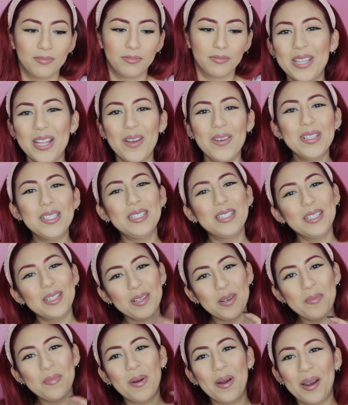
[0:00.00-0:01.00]
So that was a
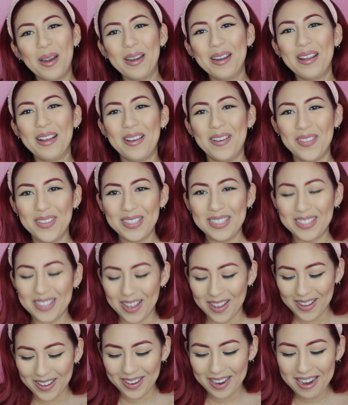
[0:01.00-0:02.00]
little part of the
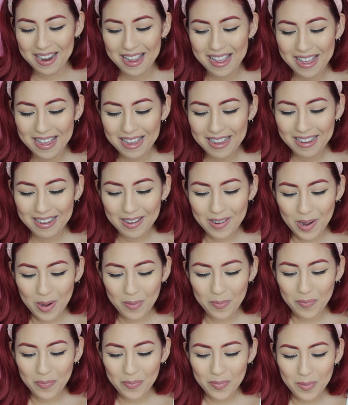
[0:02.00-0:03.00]
song,
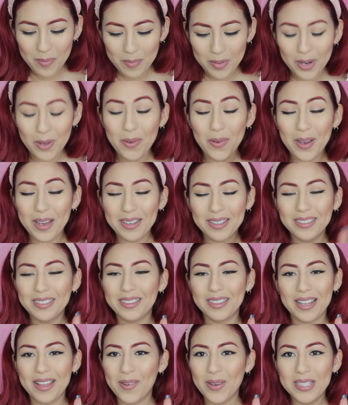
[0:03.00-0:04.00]
but I'll go ahead and
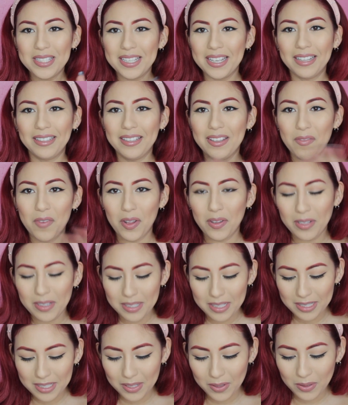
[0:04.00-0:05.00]
once again leave all the
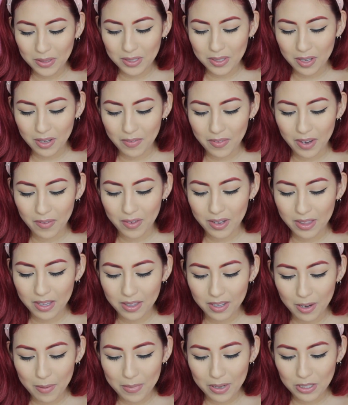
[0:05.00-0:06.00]
details of everything
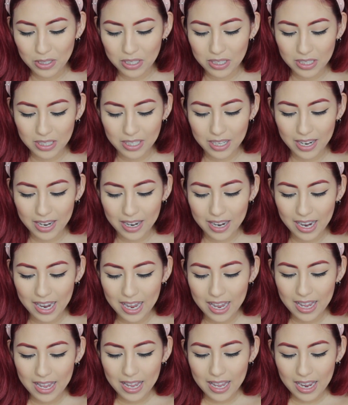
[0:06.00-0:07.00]
that I mentioned today.
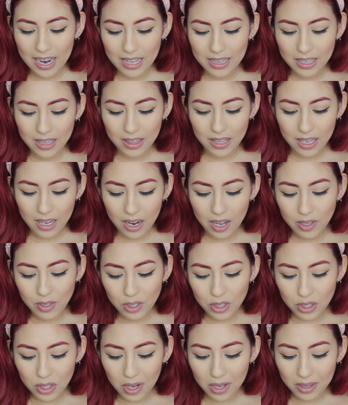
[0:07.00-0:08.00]
And then the
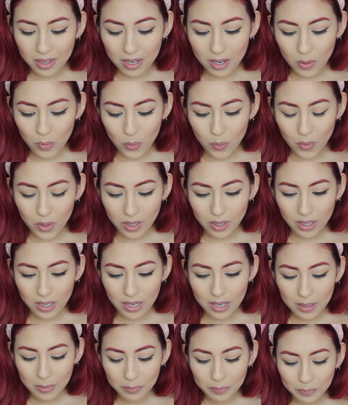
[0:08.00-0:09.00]
other song that I
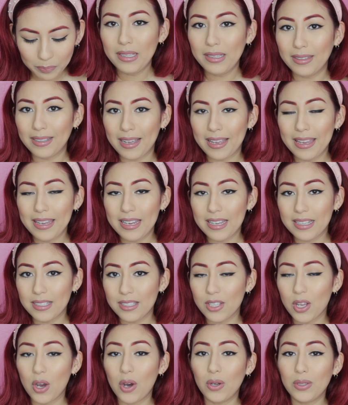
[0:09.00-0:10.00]
really like,
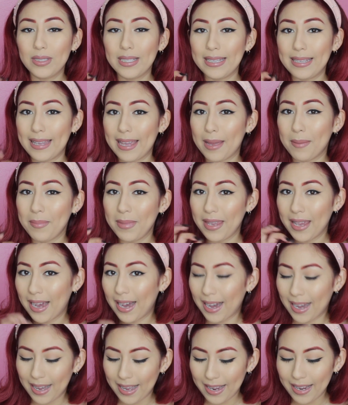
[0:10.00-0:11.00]
it's called Get Me
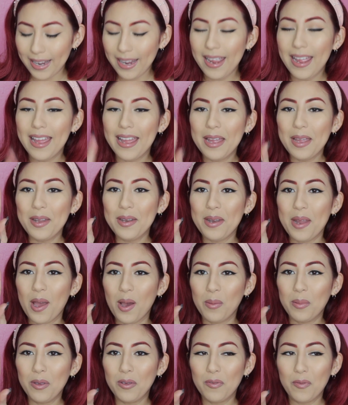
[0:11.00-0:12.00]
High.
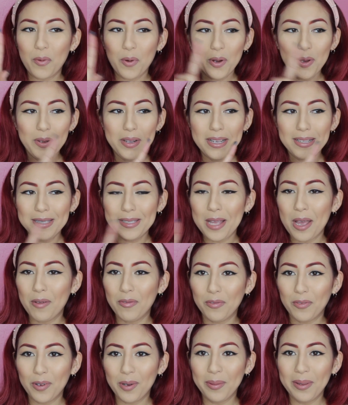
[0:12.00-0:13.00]
Now, before you guys
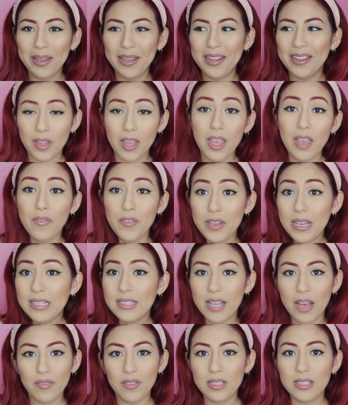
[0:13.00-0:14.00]
come for me, if you
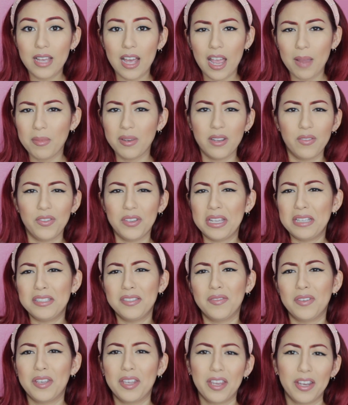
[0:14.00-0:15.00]
guys have the time and if you guys
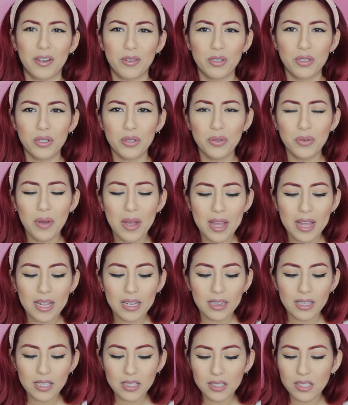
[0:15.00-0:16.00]
even care to,
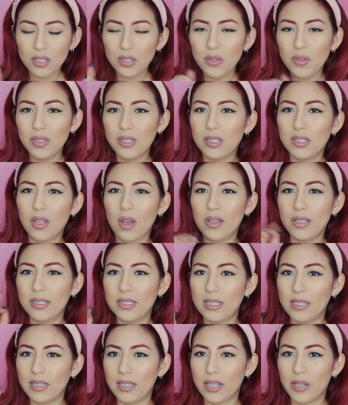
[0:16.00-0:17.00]
listen to the
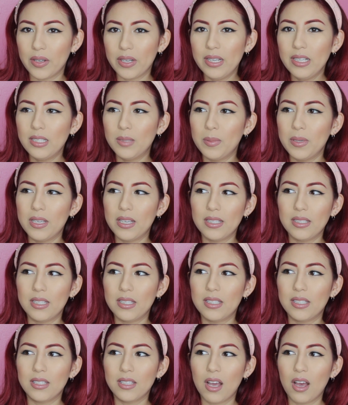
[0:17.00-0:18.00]
song's lyrics, because
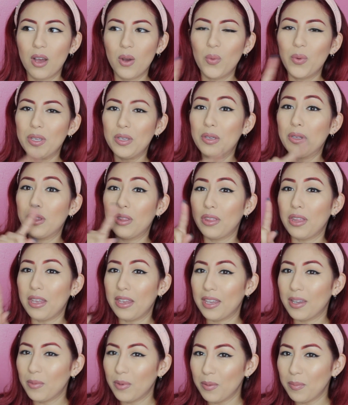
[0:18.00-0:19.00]
it's not what you
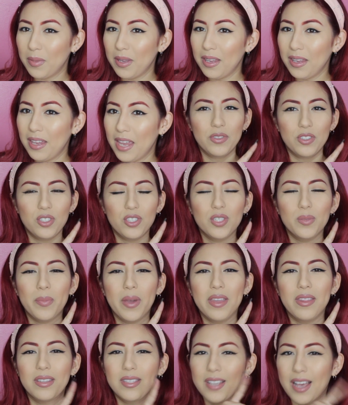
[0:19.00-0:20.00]
think it would be just
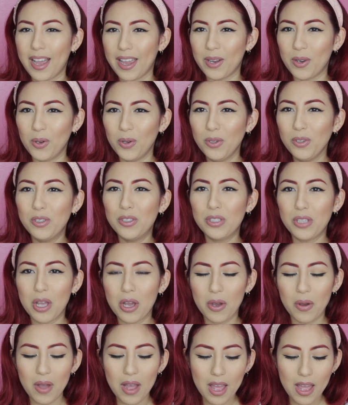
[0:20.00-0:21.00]
by the title.
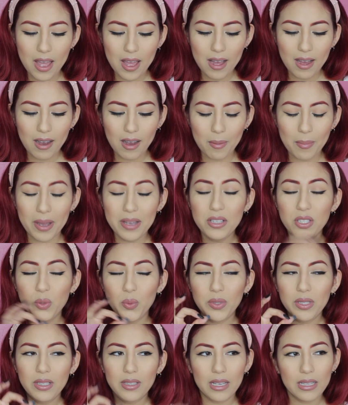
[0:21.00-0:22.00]
So I
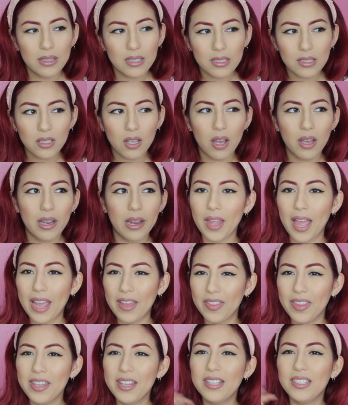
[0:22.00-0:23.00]
just really like this song.
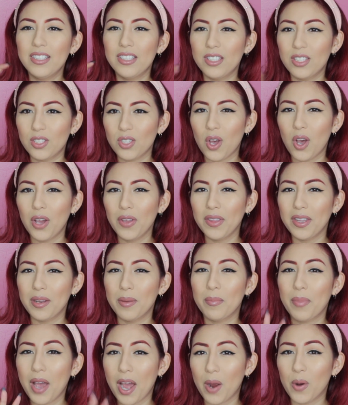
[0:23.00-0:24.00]
I think it's a song that
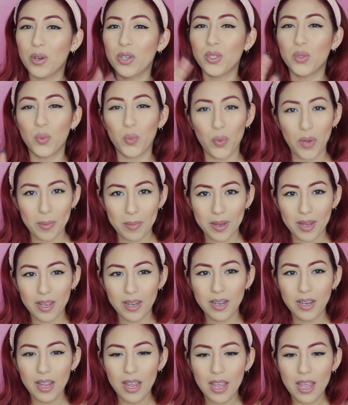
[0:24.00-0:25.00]
empowers
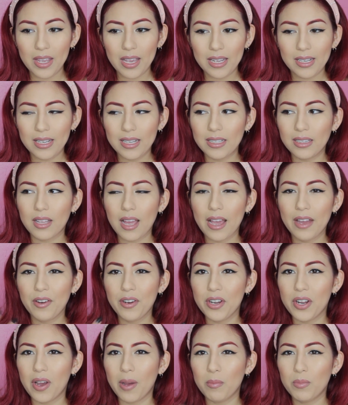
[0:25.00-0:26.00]
women, and I I
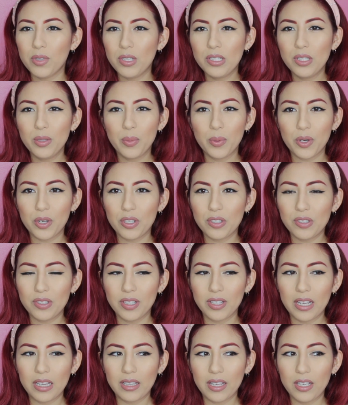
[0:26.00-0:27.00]
don't know, I'm just a person
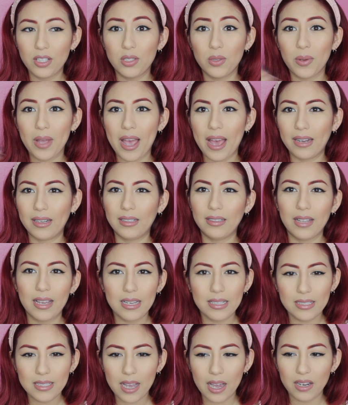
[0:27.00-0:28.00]
that I like to
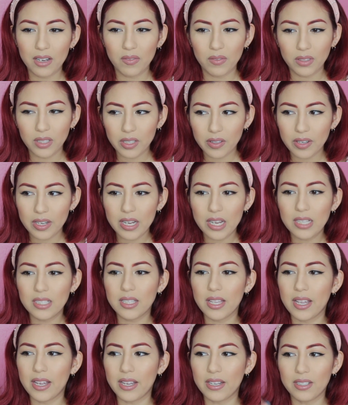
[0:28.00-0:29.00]
analyze kind of
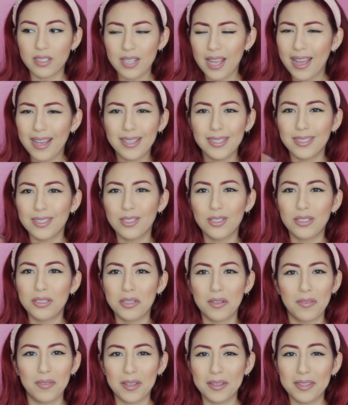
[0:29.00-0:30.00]
lyrics and text and just
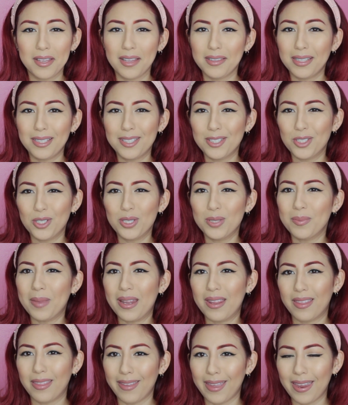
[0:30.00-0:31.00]
stuff like that. That's just
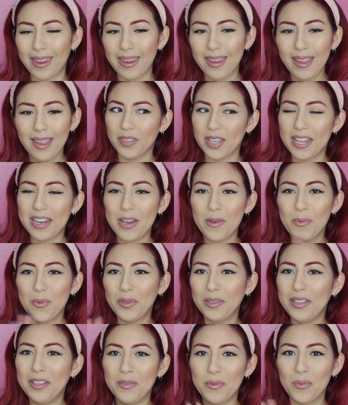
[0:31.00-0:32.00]
my thing. And I
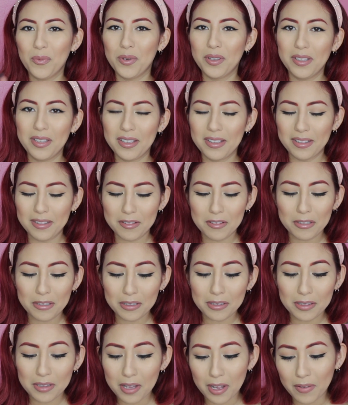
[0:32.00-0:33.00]
really, really
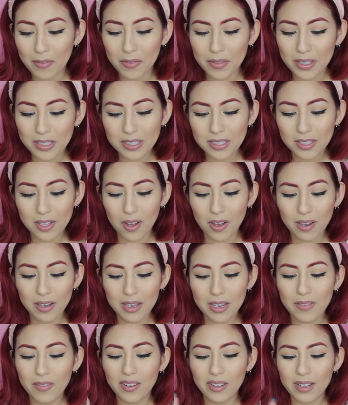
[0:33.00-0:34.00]
love this song
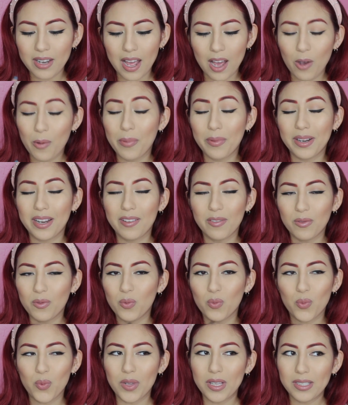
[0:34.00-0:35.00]
even now, but I
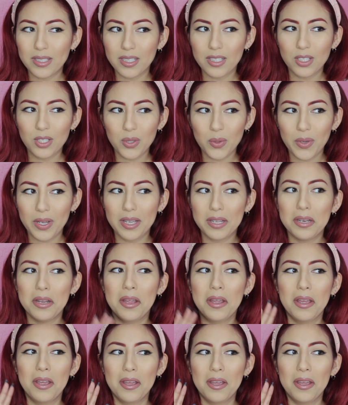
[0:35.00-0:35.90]
listen to it